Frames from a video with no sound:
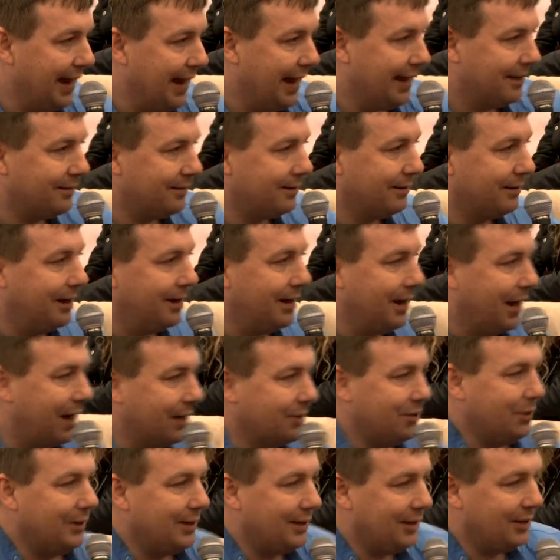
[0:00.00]
Yes, I'll
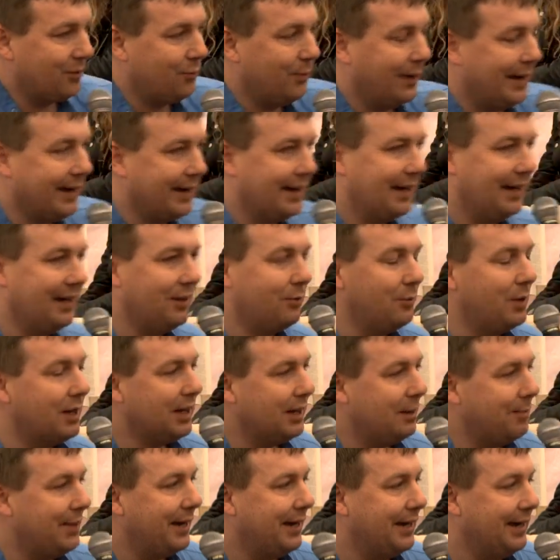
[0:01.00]
do it this way. Okay? We're
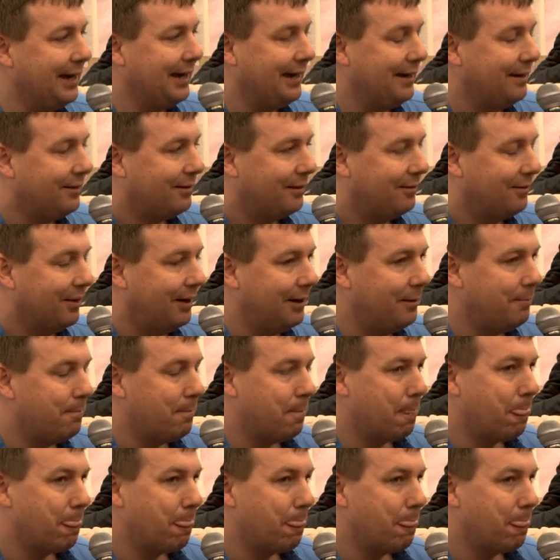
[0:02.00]
going to make it easy, right?